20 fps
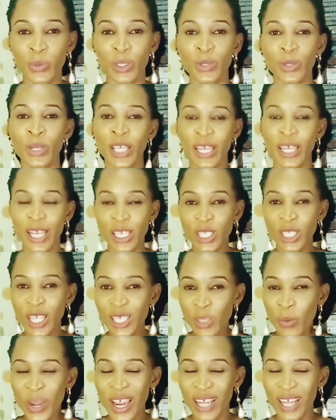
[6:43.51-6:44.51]
Okay, there's
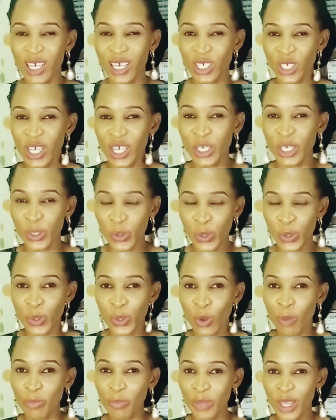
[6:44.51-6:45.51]
nothing we can actually do
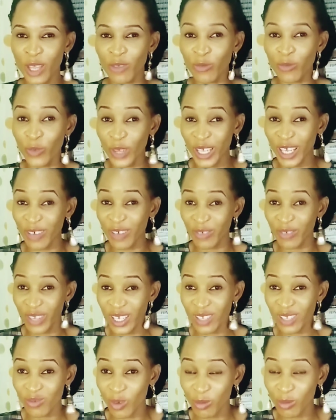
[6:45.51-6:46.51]
to obtain
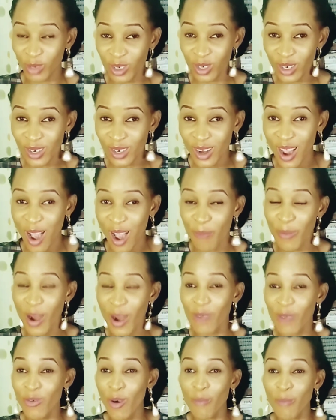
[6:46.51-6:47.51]
forgiveness from God
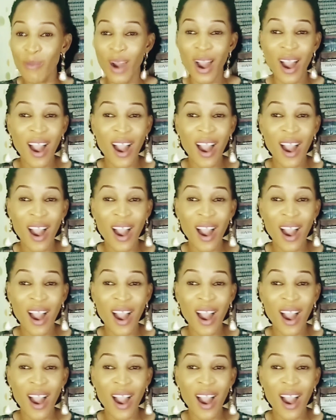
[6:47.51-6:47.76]
apart from